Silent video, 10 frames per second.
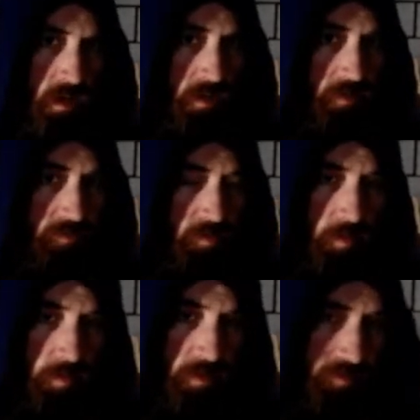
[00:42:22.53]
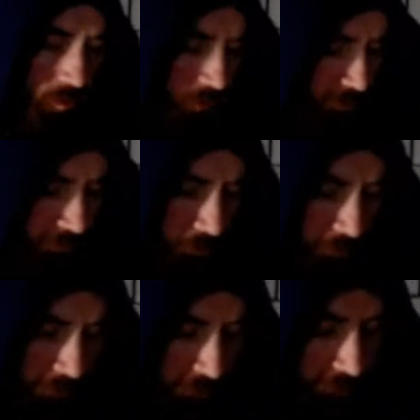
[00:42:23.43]
That's a great way to start. You just start
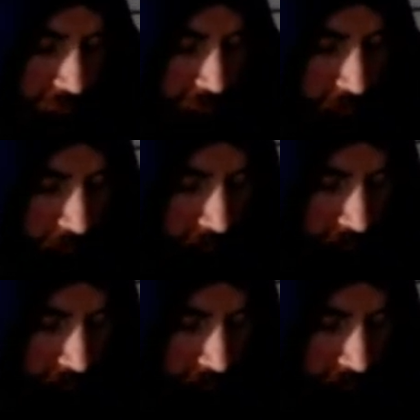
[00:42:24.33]
with 6 chords like